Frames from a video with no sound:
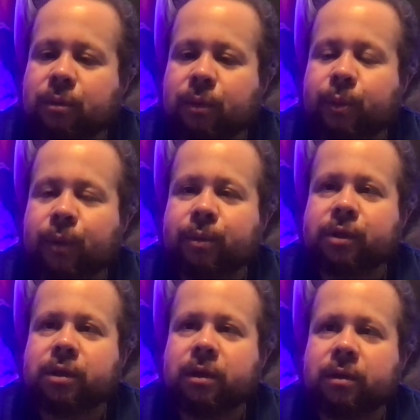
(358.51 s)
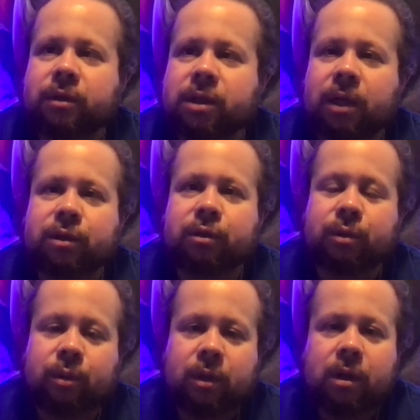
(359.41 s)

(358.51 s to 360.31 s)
The purpose here is not to